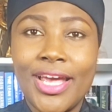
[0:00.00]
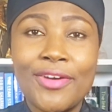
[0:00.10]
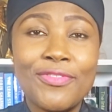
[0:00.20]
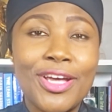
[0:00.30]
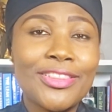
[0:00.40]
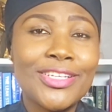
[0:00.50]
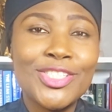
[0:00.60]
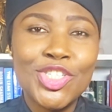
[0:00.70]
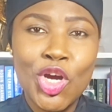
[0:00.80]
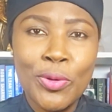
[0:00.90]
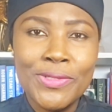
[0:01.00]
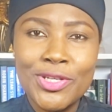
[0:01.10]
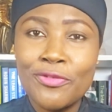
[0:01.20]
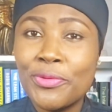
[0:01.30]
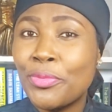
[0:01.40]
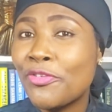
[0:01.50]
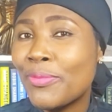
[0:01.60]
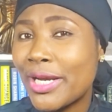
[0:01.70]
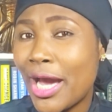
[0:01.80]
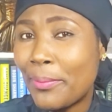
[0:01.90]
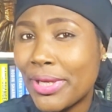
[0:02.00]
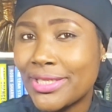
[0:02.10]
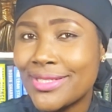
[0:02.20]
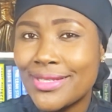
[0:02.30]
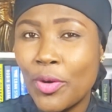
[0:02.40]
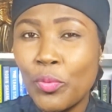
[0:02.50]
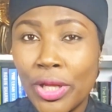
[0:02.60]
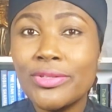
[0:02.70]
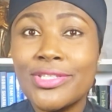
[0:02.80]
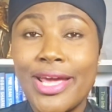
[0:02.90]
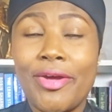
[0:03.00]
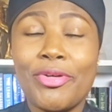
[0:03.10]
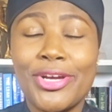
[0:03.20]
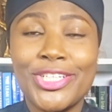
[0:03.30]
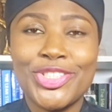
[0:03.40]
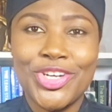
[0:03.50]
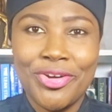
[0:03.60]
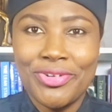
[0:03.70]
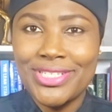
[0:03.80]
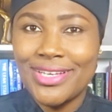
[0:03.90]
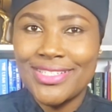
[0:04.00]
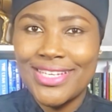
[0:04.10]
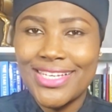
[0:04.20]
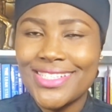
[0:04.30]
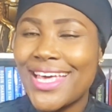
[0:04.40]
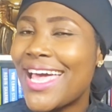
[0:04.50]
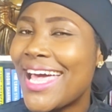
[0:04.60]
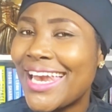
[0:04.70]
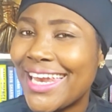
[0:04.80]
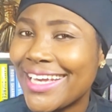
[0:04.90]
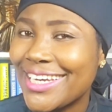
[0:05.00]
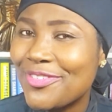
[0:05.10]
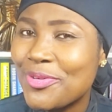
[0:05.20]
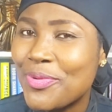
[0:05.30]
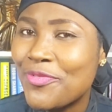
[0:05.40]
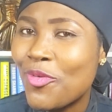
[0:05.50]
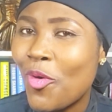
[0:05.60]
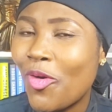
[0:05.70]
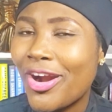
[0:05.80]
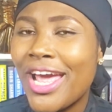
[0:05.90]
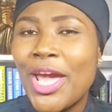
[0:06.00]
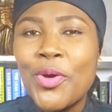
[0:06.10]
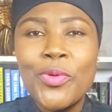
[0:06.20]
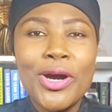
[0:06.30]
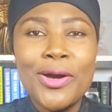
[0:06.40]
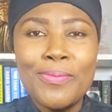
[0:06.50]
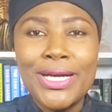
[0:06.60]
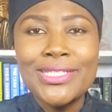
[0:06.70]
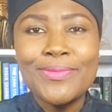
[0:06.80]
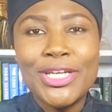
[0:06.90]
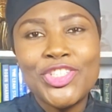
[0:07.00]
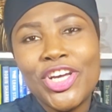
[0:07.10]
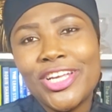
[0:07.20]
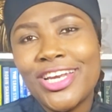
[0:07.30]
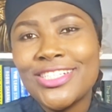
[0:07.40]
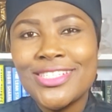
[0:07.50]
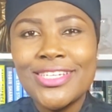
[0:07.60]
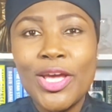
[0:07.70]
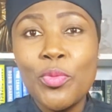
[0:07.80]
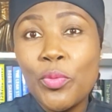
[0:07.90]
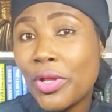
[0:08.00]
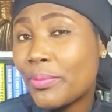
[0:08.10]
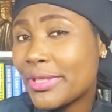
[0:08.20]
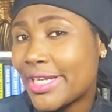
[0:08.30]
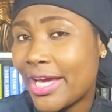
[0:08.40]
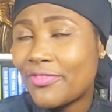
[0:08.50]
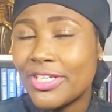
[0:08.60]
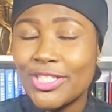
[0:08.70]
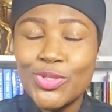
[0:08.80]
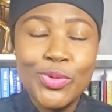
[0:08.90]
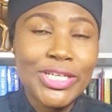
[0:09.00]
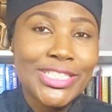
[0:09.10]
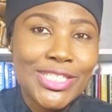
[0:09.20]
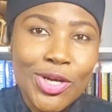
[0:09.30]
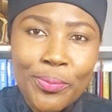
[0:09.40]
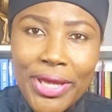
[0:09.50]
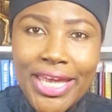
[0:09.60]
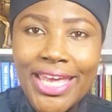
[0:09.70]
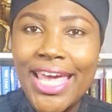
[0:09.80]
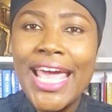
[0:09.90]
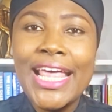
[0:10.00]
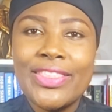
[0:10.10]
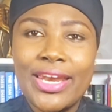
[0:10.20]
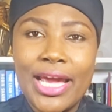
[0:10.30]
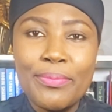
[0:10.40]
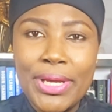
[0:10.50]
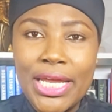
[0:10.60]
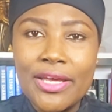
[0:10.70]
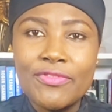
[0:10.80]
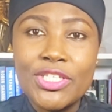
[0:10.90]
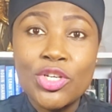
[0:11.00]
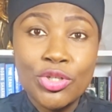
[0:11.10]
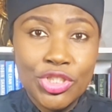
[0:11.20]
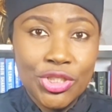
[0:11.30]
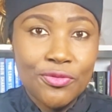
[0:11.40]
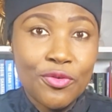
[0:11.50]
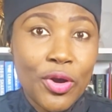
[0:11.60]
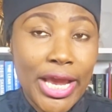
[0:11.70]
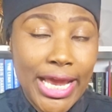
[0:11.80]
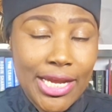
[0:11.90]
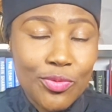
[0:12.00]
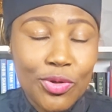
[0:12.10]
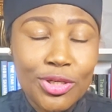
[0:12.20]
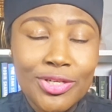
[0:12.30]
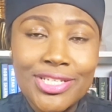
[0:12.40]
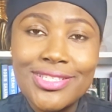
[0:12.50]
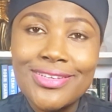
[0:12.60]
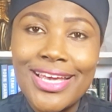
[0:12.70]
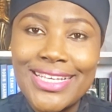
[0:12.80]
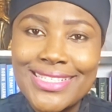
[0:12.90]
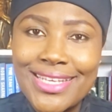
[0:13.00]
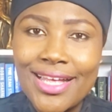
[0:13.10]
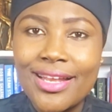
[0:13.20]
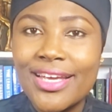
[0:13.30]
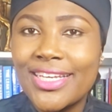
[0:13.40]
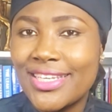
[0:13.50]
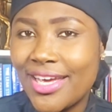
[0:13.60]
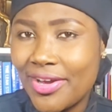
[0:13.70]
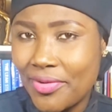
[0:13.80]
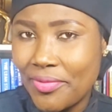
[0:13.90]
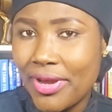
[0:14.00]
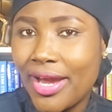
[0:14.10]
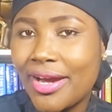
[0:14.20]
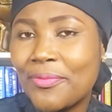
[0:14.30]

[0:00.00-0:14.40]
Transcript: I've got the top self-improvement habits that will skyrocket your career success like never before. Welcome back to my channel, and today we will be diving into a topic that I believe is crucial for anyone looking to excel in their career.